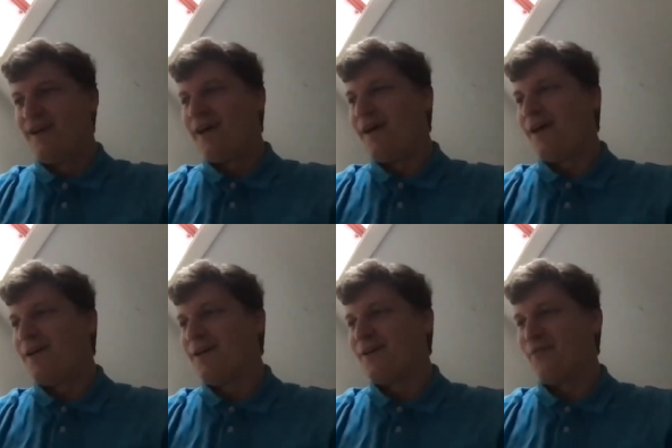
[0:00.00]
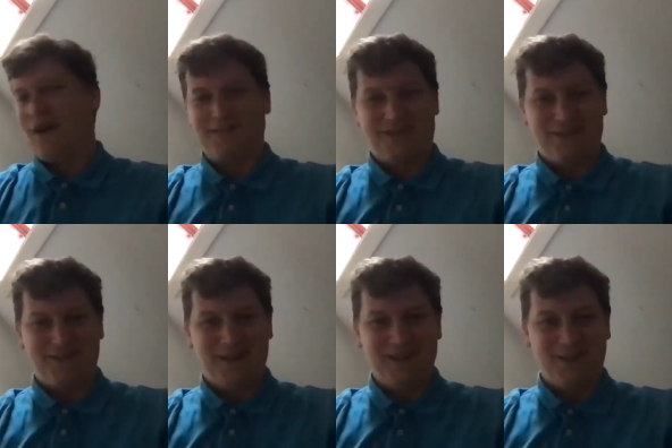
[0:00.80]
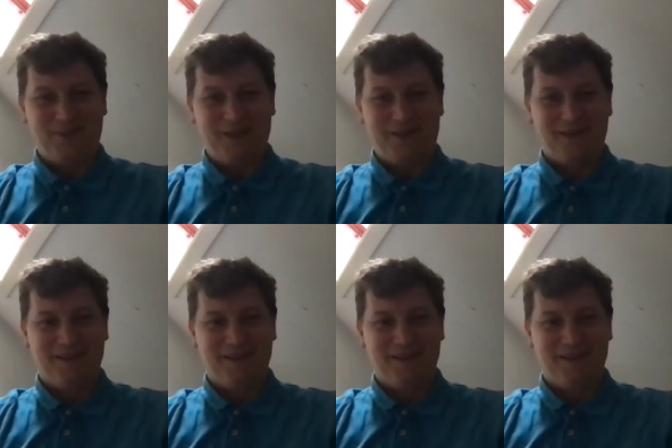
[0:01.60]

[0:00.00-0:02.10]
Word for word: Uh, faster a little bit.